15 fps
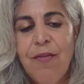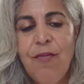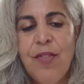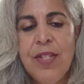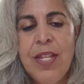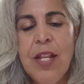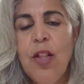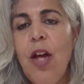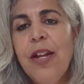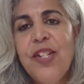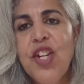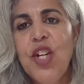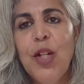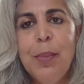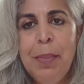
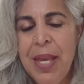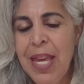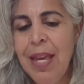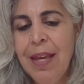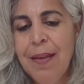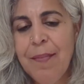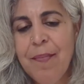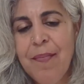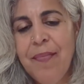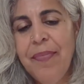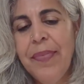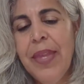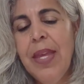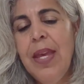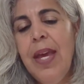physiological being.
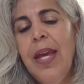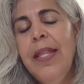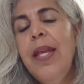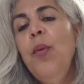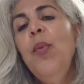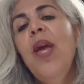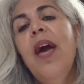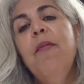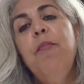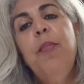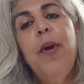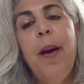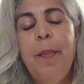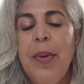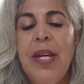And then we have
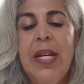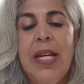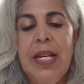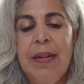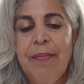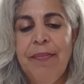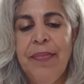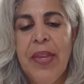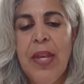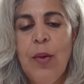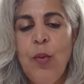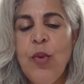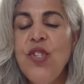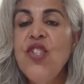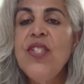Brahmari,
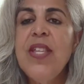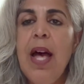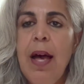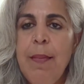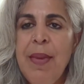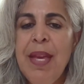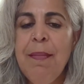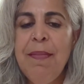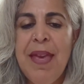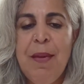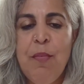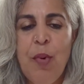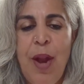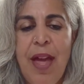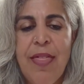which is humming bee
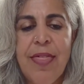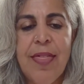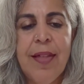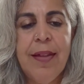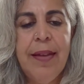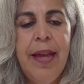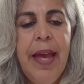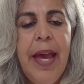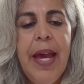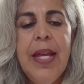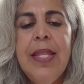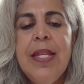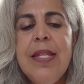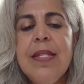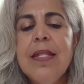breath.
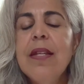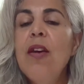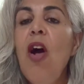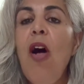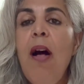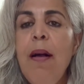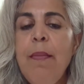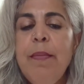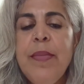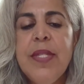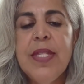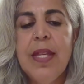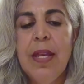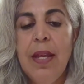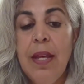And this
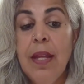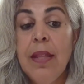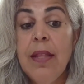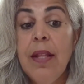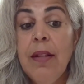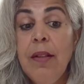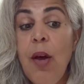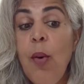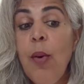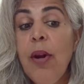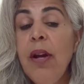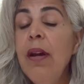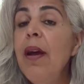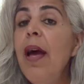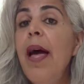calms the
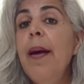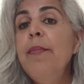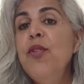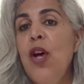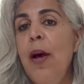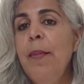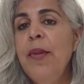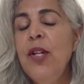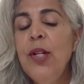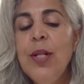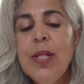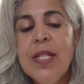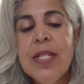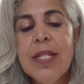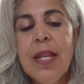lower
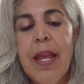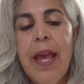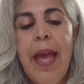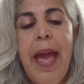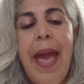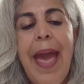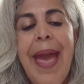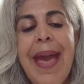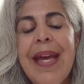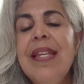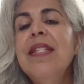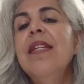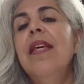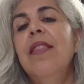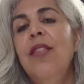abdominals
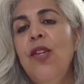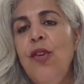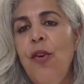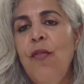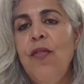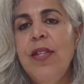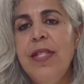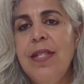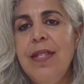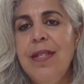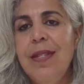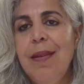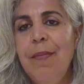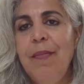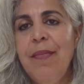and the nervous
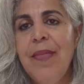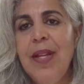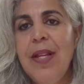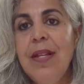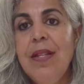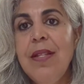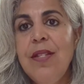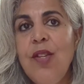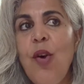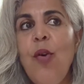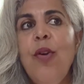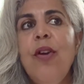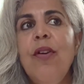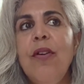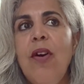system. So
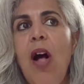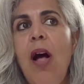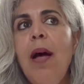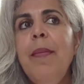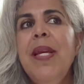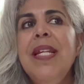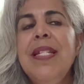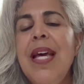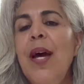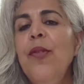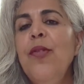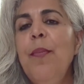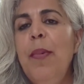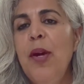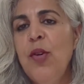you're calming
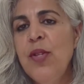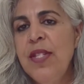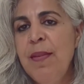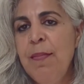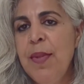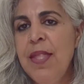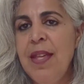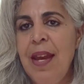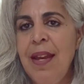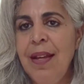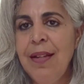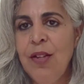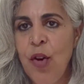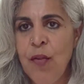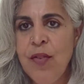down the
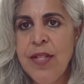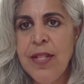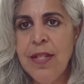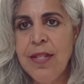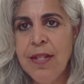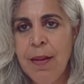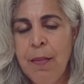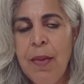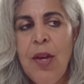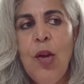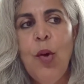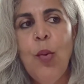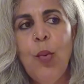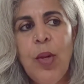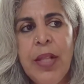parasympathetic nervous system,
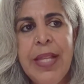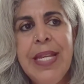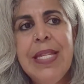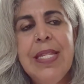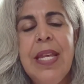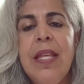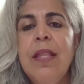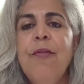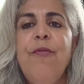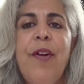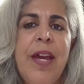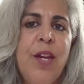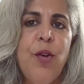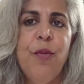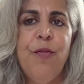releasing the
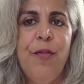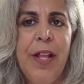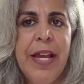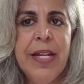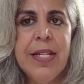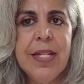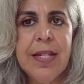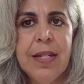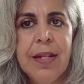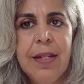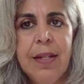fight or flight